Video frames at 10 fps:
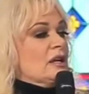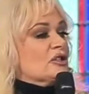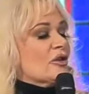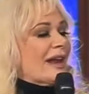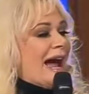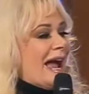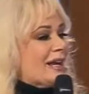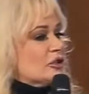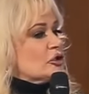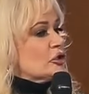so that I
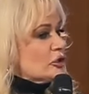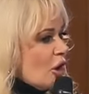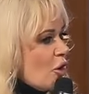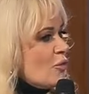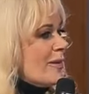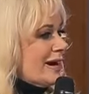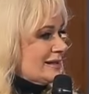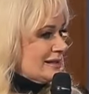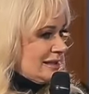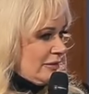can show
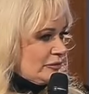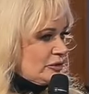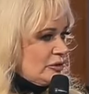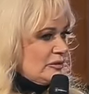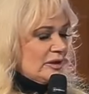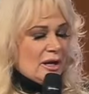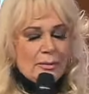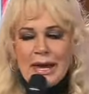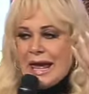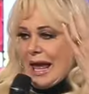myself to them